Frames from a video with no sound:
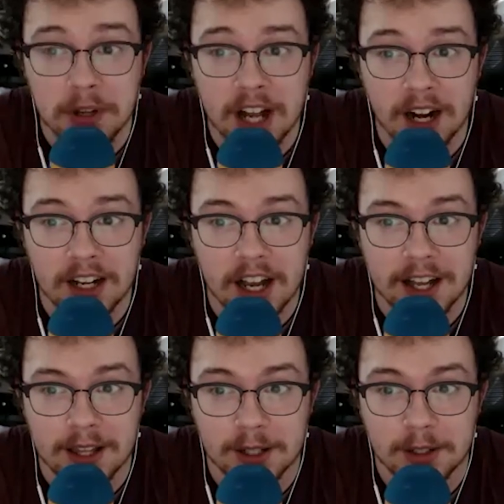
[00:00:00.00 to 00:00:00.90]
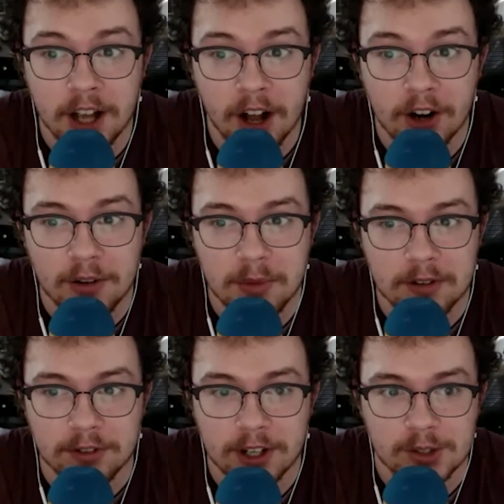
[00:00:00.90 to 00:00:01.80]
kind of guy that could cut off
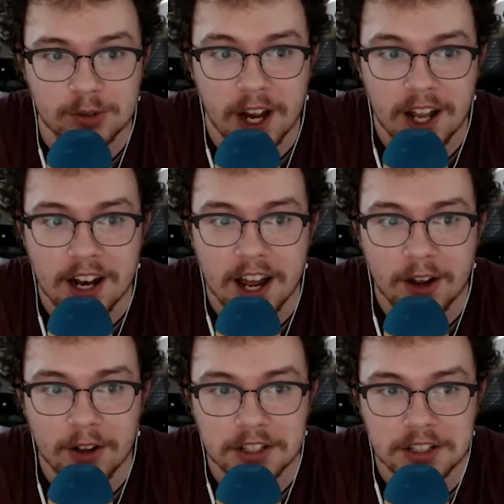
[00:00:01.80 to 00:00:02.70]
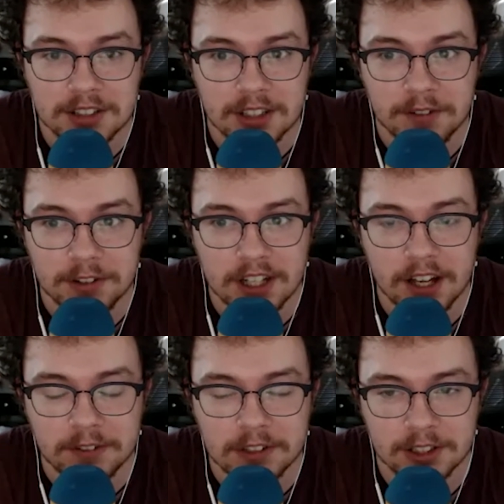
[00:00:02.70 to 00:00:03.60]
my friends right now and just live a
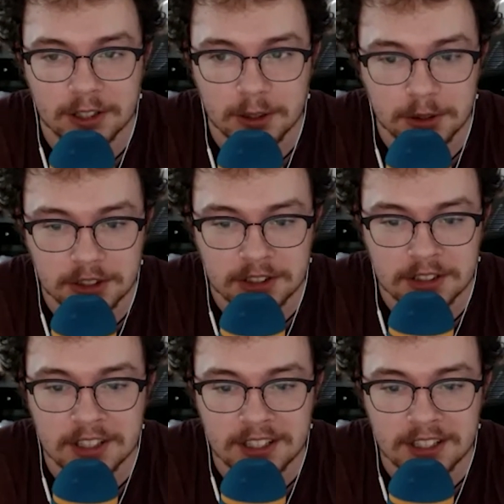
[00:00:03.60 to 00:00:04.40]
life of seclusion.